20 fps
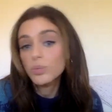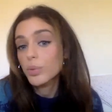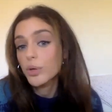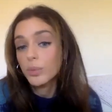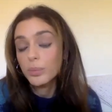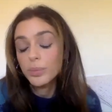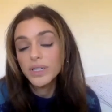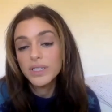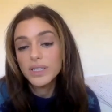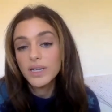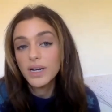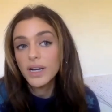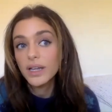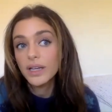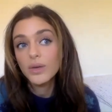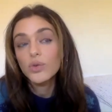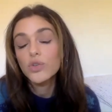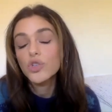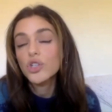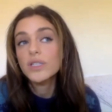purpose, and I
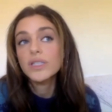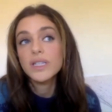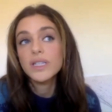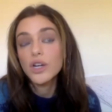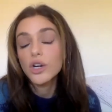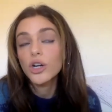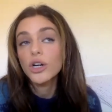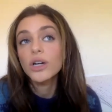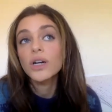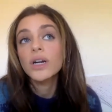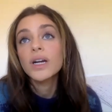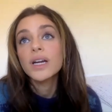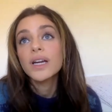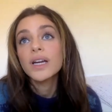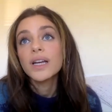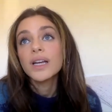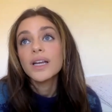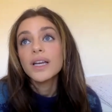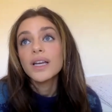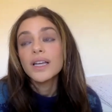can just see her,
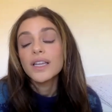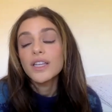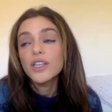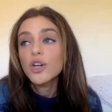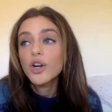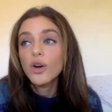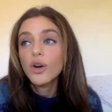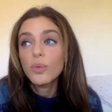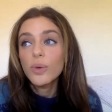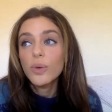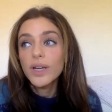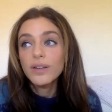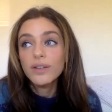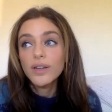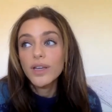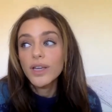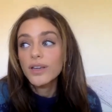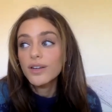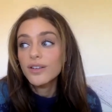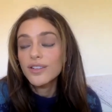you know, in
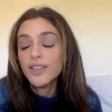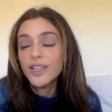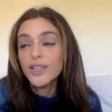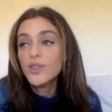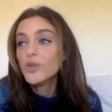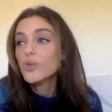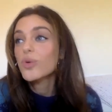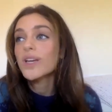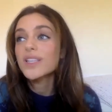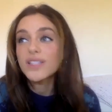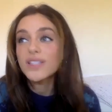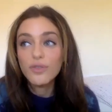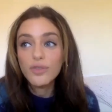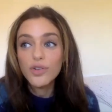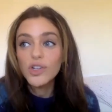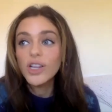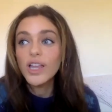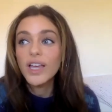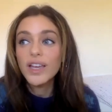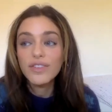in in the rest of
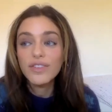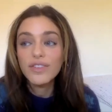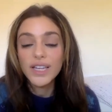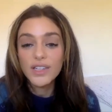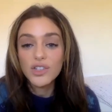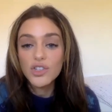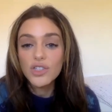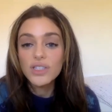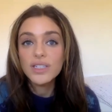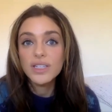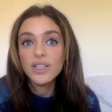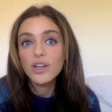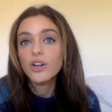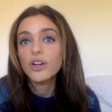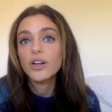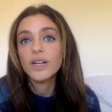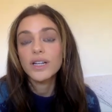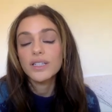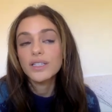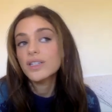her life, I can just see
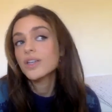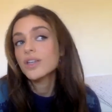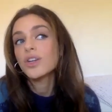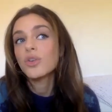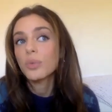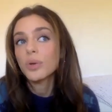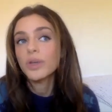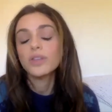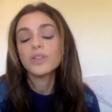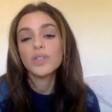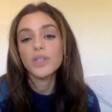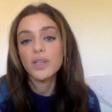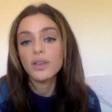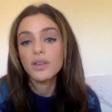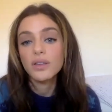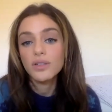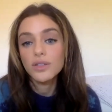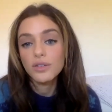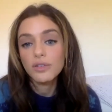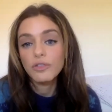her continuing
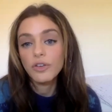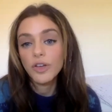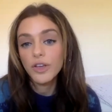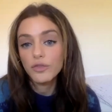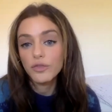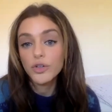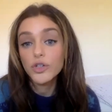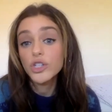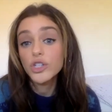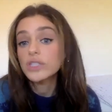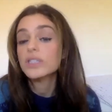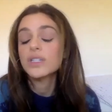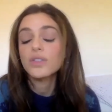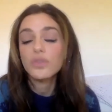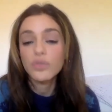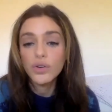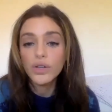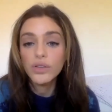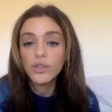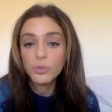to to fight for justice
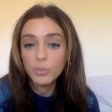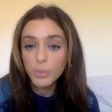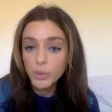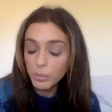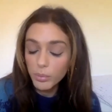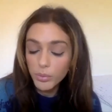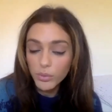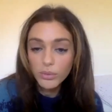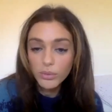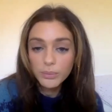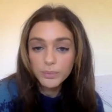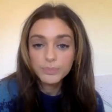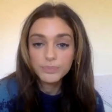for other people.